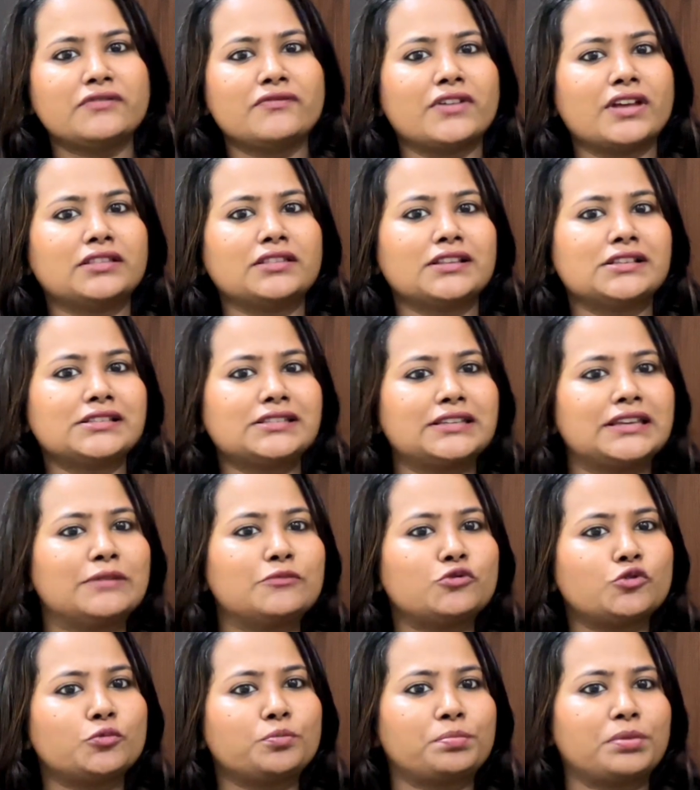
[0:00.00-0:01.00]
when they seem
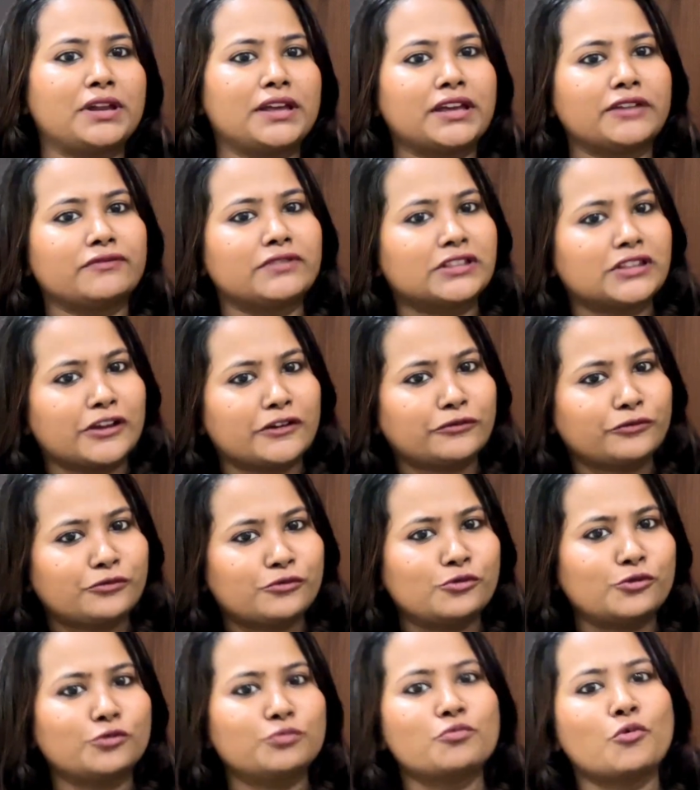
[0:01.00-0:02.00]
to play with their
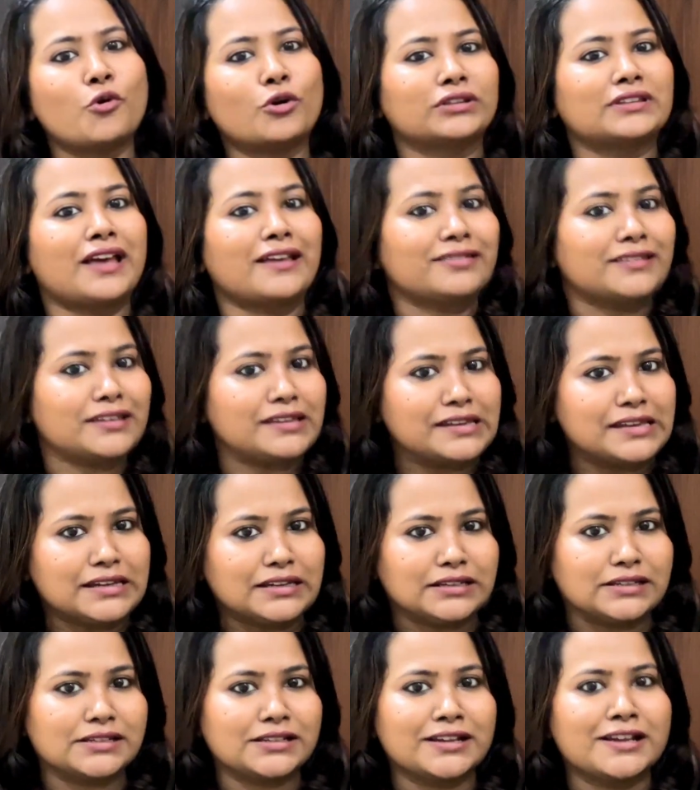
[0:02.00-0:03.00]
food more than they
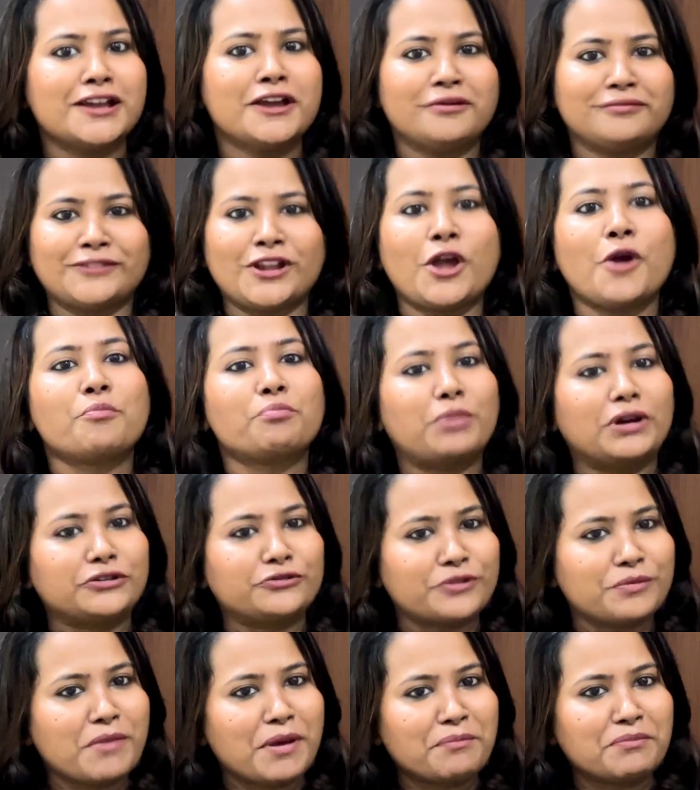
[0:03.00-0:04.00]
eat. But
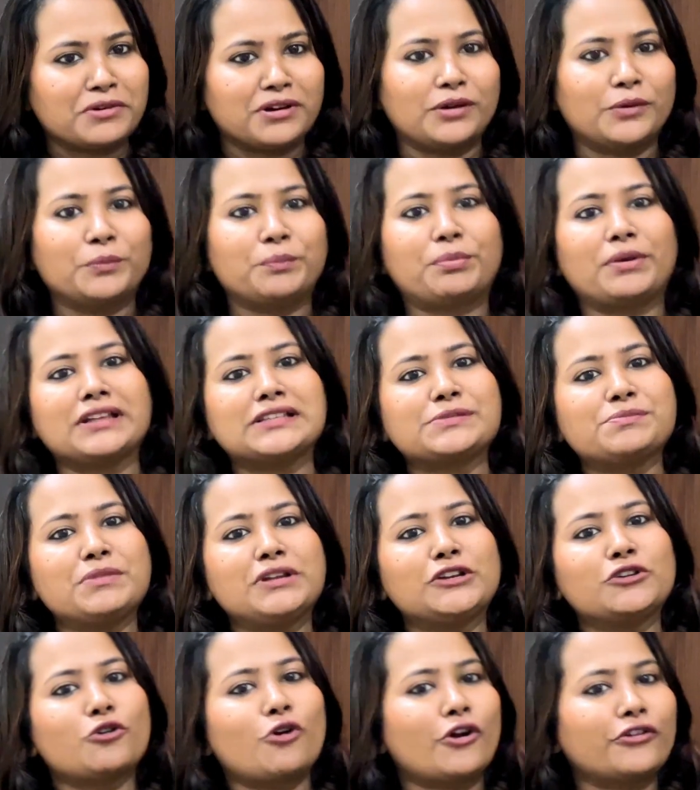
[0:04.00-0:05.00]
remember, breast
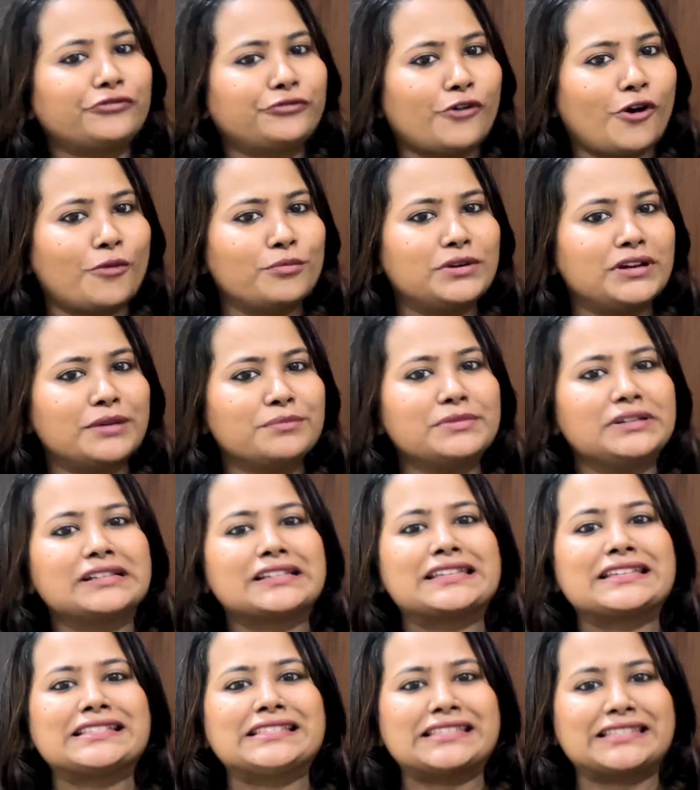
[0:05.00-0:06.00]
milk or formula
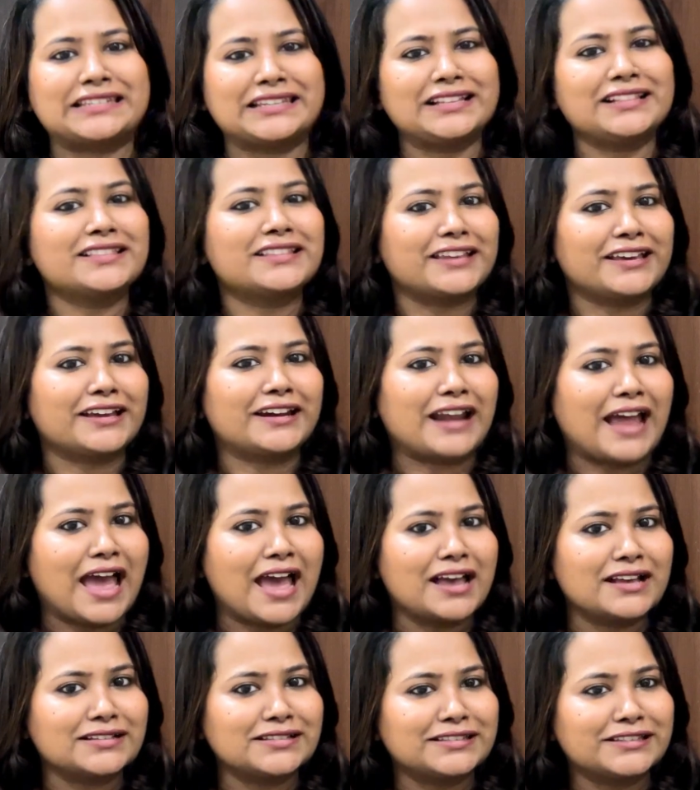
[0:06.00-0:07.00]
milk is still there
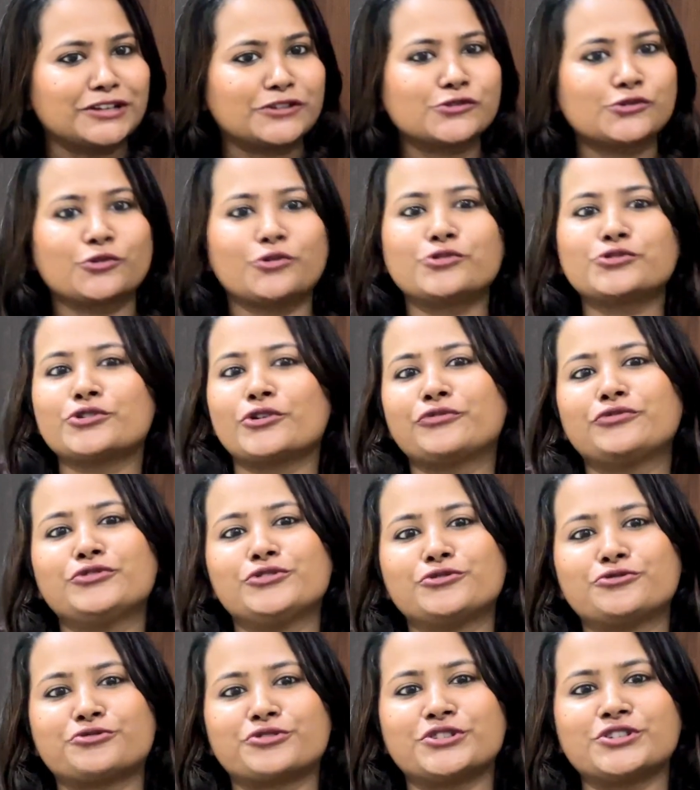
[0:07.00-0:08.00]
as their source of
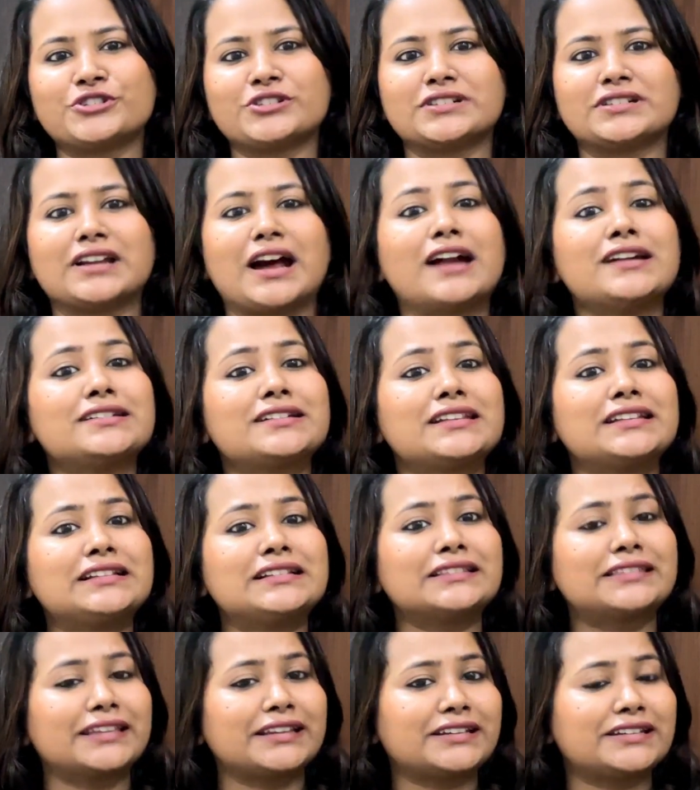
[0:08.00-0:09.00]
nutrition
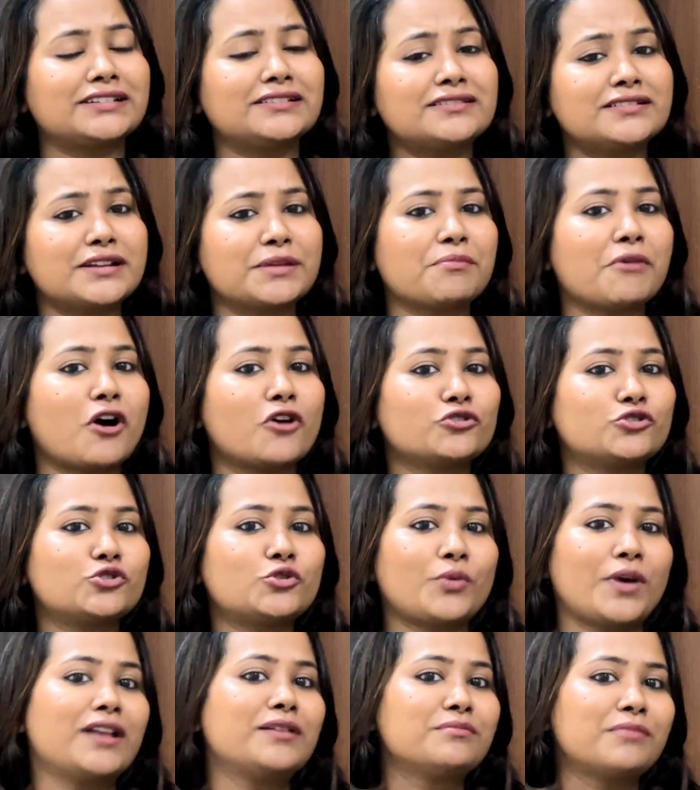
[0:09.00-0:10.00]
until they turn about
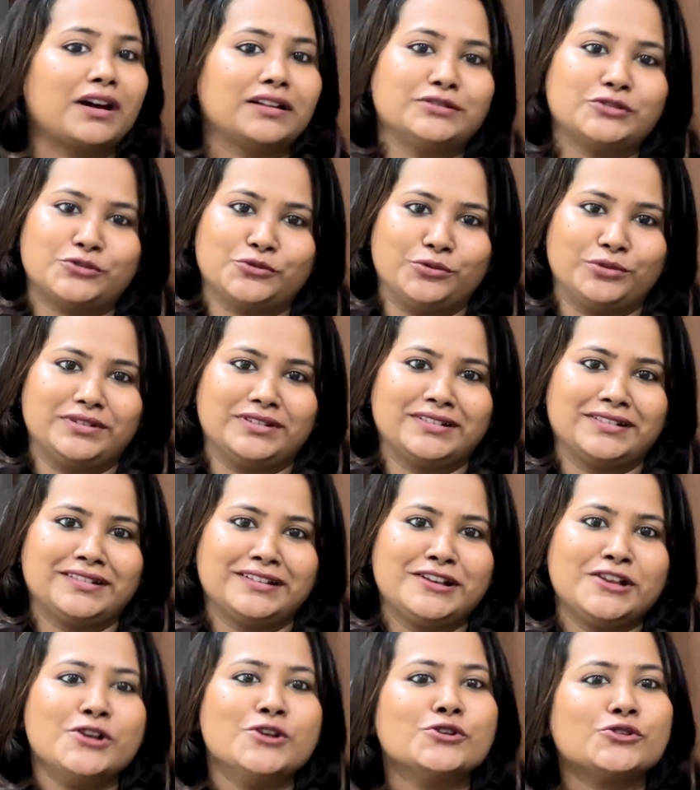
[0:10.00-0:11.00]
12 months old.
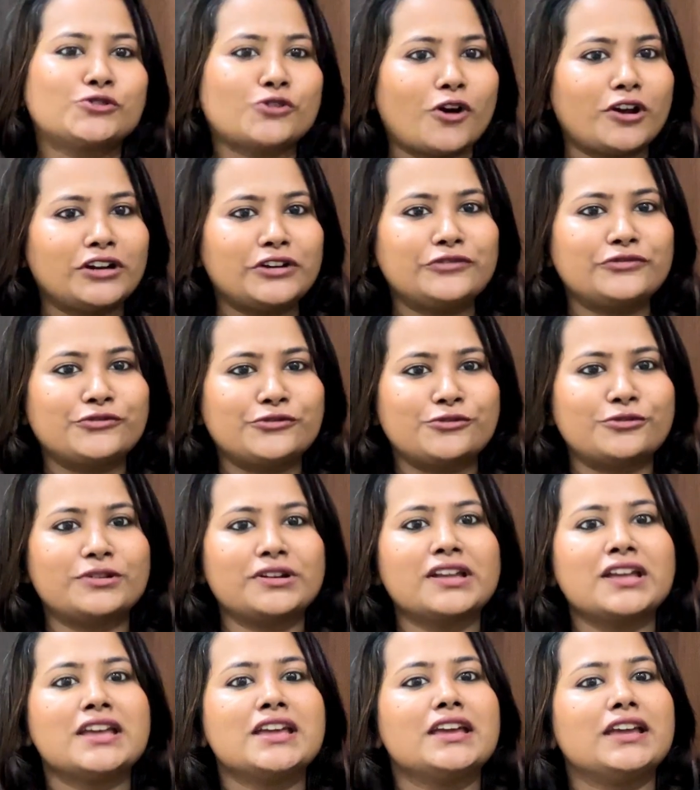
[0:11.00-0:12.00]
Solid food
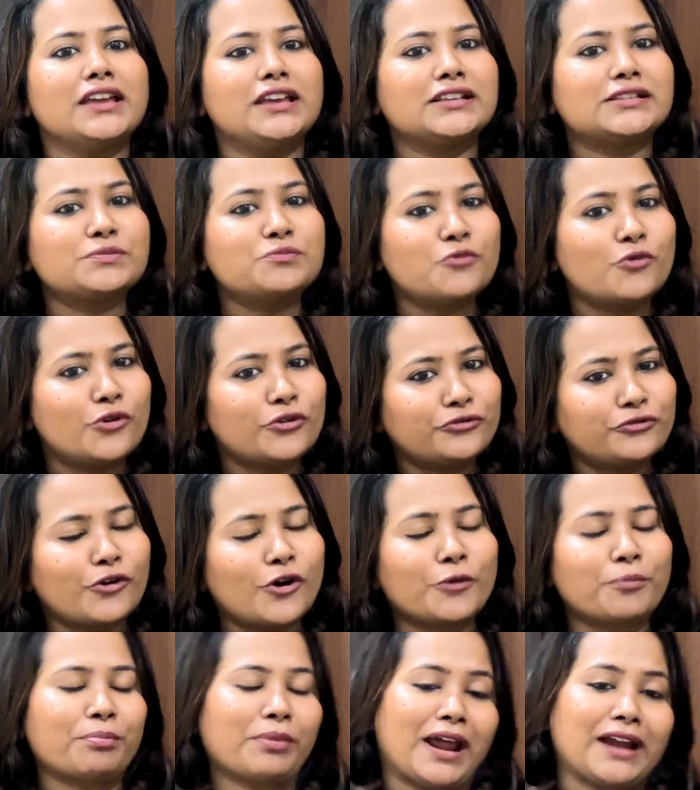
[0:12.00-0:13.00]
is more
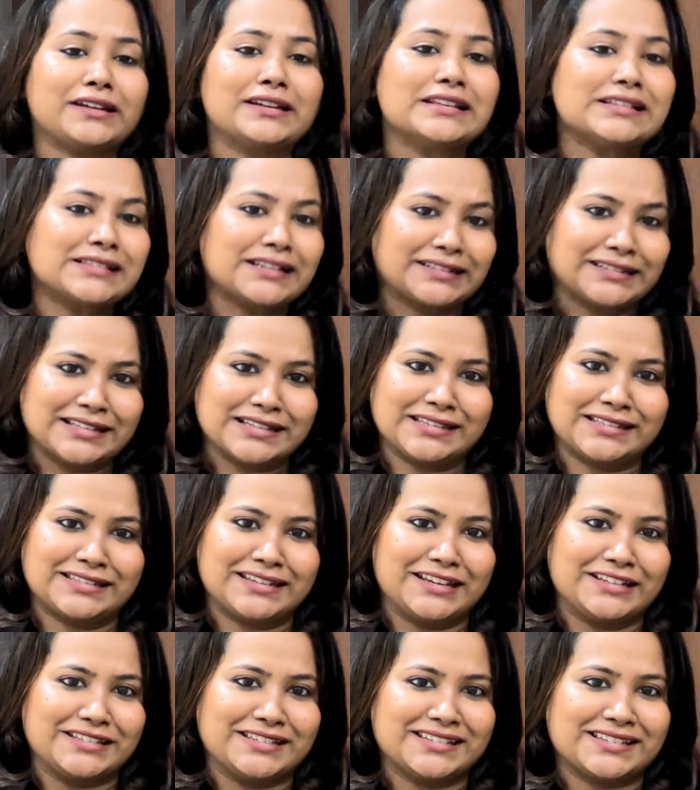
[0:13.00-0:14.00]
for practice at this
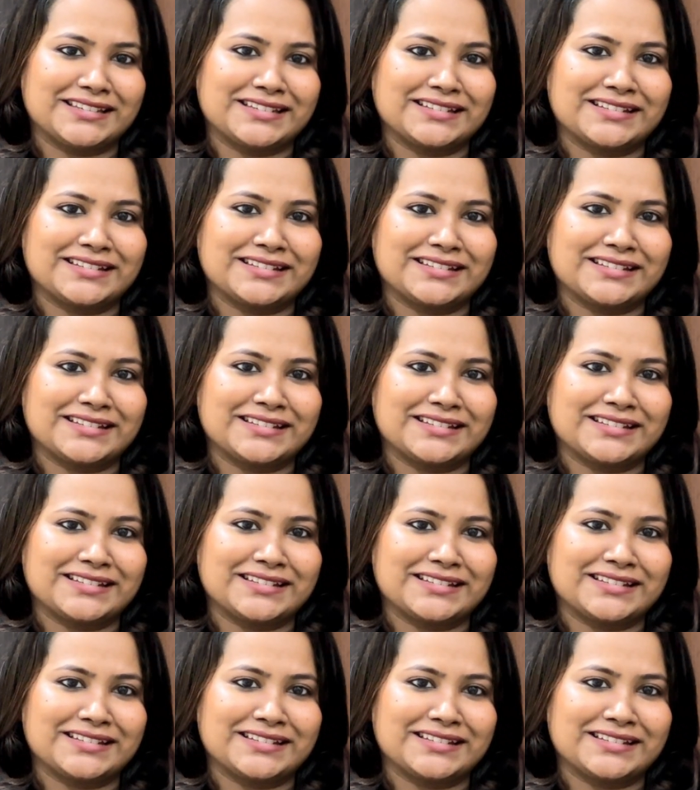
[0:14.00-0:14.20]
stage.